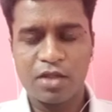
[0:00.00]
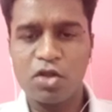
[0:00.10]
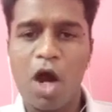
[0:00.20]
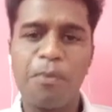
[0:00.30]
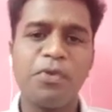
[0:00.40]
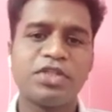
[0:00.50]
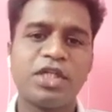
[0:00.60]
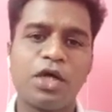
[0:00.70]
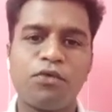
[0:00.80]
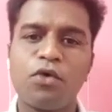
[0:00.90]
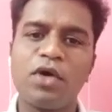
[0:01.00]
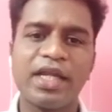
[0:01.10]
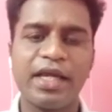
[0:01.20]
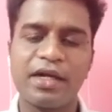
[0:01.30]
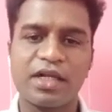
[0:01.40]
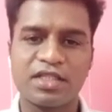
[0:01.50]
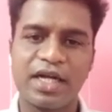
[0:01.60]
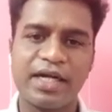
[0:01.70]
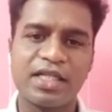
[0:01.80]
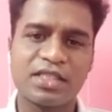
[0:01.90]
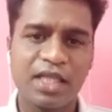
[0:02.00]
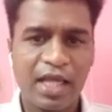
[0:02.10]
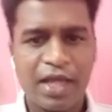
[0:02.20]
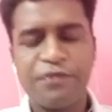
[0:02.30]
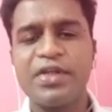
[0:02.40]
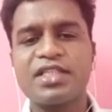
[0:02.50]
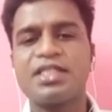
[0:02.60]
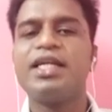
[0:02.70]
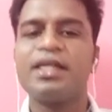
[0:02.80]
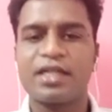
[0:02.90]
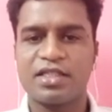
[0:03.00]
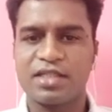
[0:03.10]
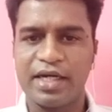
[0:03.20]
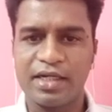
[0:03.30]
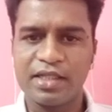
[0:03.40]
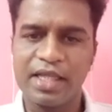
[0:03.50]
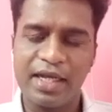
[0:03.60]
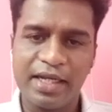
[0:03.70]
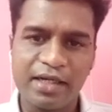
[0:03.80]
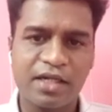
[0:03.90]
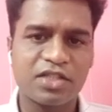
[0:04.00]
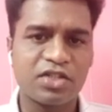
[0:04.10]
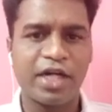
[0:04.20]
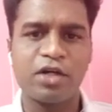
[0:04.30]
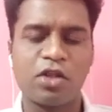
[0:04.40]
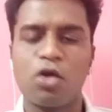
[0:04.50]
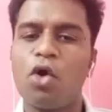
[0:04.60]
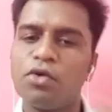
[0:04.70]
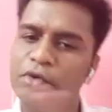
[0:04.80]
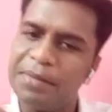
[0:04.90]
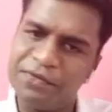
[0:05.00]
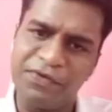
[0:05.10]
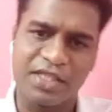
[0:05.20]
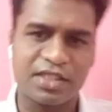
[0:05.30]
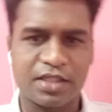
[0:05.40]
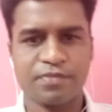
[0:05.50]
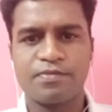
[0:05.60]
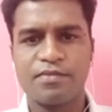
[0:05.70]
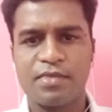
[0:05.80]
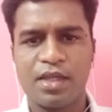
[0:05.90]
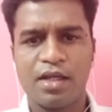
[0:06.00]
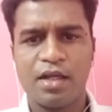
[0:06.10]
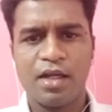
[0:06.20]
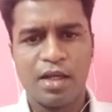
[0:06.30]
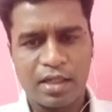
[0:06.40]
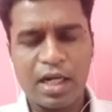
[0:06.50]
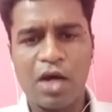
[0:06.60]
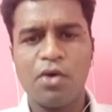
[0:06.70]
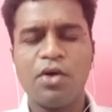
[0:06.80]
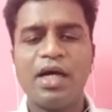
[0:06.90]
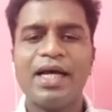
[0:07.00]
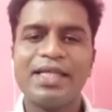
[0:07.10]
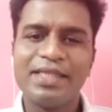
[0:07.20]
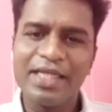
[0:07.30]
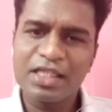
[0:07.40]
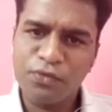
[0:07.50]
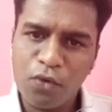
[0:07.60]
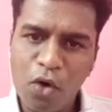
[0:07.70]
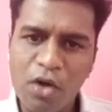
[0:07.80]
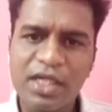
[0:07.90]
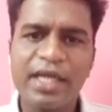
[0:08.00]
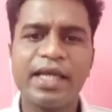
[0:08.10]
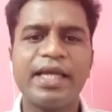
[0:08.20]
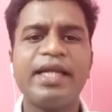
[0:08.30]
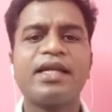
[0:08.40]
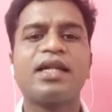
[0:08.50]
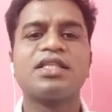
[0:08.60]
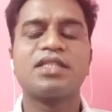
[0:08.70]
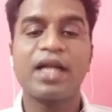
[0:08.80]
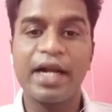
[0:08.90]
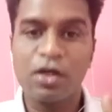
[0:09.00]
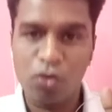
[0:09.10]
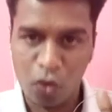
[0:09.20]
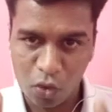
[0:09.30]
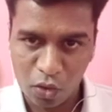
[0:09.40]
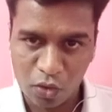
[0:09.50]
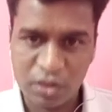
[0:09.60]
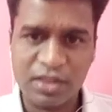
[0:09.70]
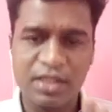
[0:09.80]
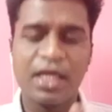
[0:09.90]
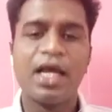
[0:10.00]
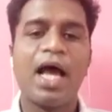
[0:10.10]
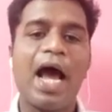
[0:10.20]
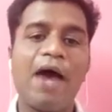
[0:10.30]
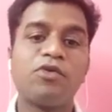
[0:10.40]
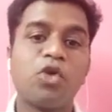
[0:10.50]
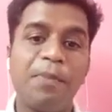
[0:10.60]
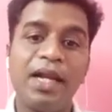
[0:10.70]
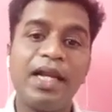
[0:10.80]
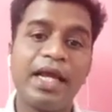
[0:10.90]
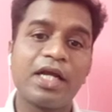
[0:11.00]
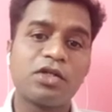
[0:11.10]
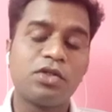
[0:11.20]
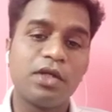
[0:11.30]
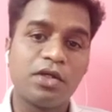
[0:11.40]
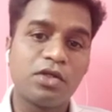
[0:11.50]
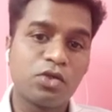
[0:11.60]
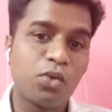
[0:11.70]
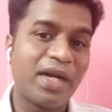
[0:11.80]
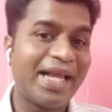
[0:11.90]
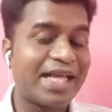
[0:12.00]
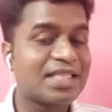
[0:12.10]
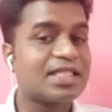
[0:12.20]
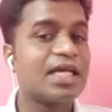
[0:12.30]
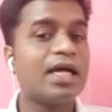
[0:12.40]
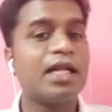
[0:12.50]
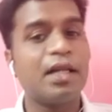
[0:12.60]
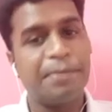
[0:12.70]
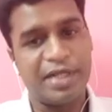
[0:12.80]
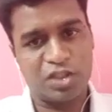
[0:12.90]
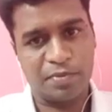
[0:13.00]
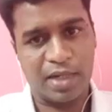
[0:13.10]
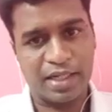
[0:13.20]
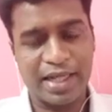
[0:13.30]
The opposite of floating interest rate is fixed interest rate. The interest rate on the loan will be fixed. Now, these floating interest rate loans have to be linked to an external benchmark.